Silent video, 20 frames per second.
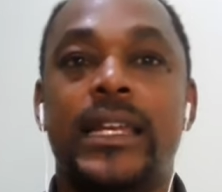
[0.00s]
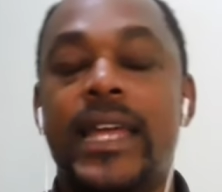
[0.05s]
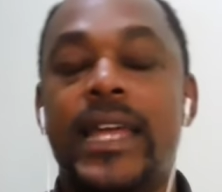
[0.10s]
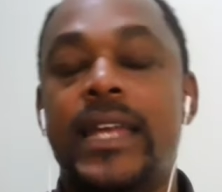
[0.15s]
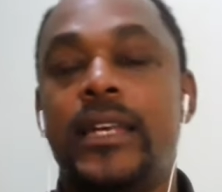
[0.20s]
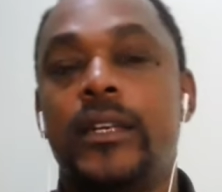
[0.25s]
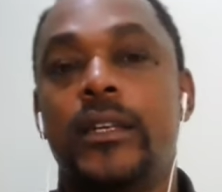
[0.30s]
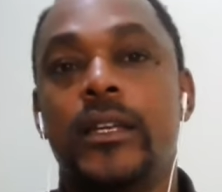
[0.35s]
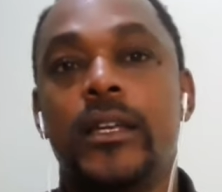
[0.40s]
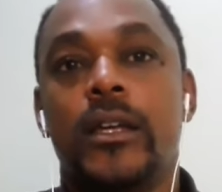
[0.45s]
And
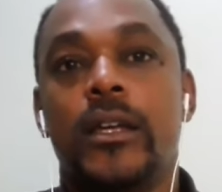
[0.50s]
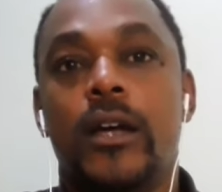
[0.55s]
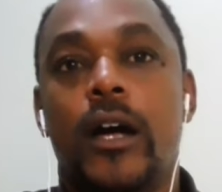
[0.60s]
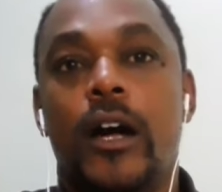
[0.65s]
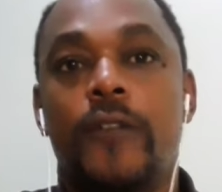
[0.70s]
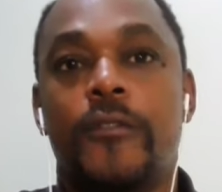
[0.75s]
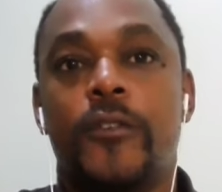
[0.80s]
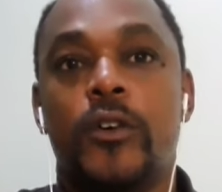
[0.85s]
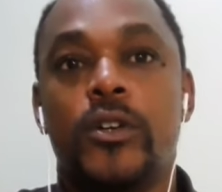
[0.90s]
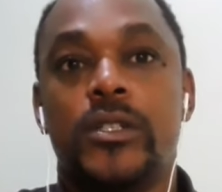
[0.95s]
then,
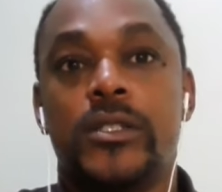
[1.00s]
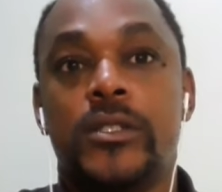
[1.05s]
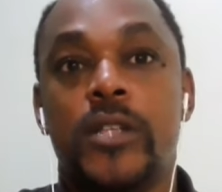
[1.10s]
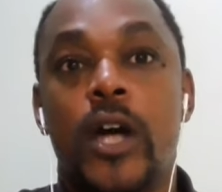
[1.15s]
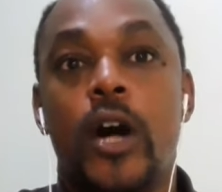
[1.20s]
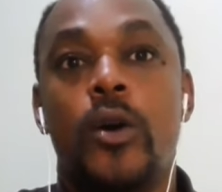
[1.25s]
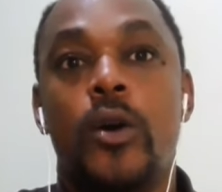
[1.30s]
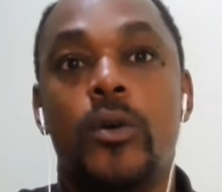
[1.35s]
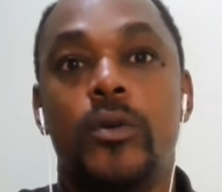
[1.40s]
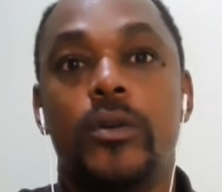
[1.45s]
of course,
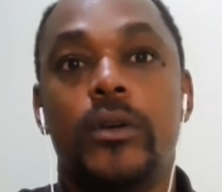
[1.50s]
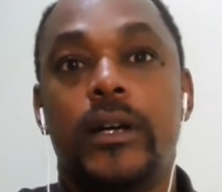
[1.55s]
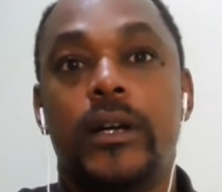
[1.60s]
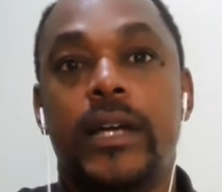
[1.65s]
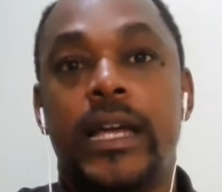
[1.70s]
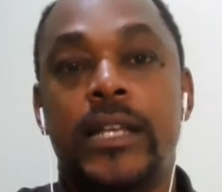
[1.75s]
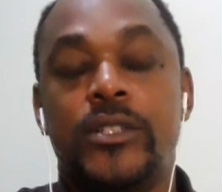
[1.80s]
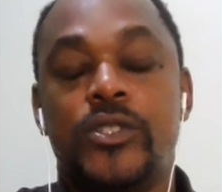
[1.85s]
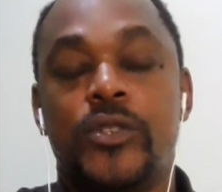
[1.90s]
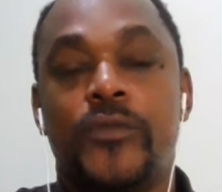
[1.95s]
now
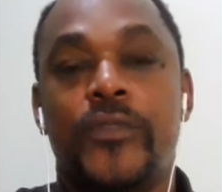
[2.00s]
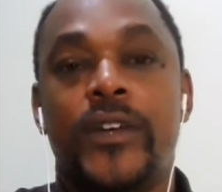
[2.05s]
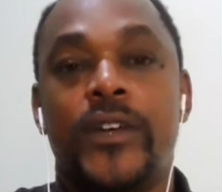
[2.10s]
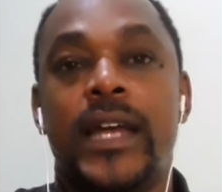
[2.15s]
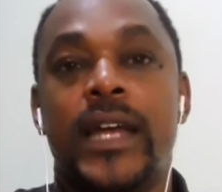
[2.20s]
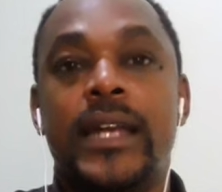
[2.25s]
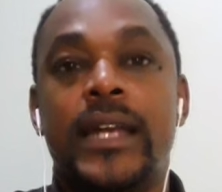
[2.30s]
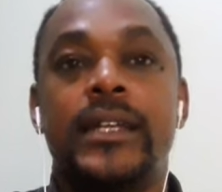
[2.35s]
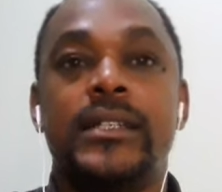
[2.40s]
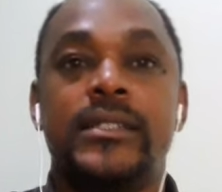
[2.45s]
Enzo
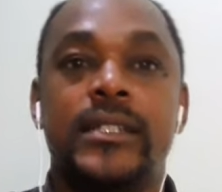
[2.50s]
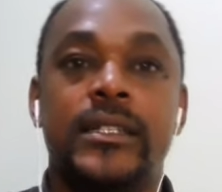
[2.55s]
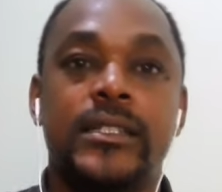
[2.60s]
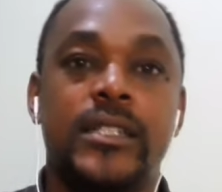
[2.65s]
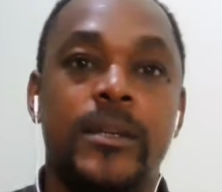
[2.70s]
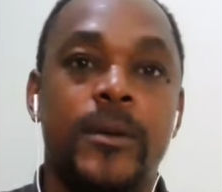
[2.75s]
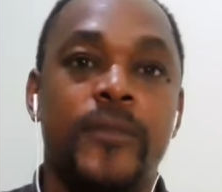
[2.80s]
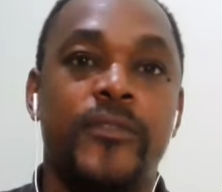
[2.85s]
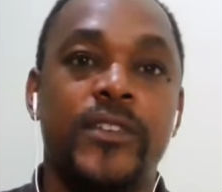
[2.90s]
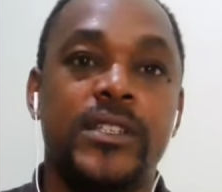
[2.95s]
Fernandez
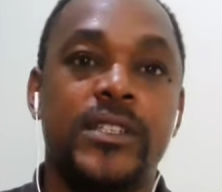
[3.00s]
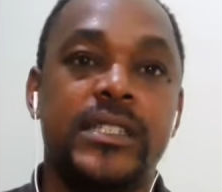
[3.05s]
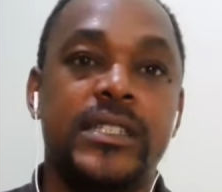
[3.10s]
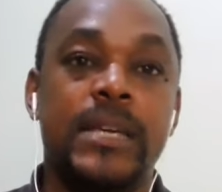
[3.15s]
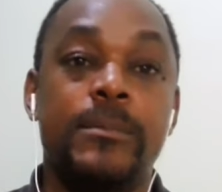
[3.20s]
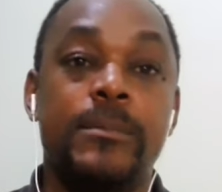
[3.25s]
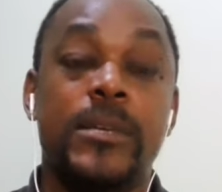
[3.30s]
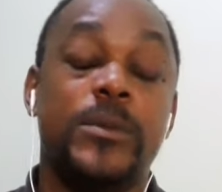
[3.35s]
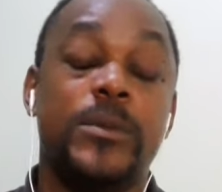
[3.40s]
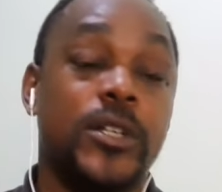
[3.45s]
and some of his
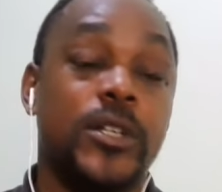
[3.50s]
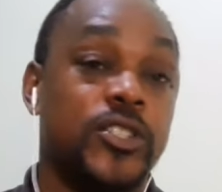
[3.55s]
teammates,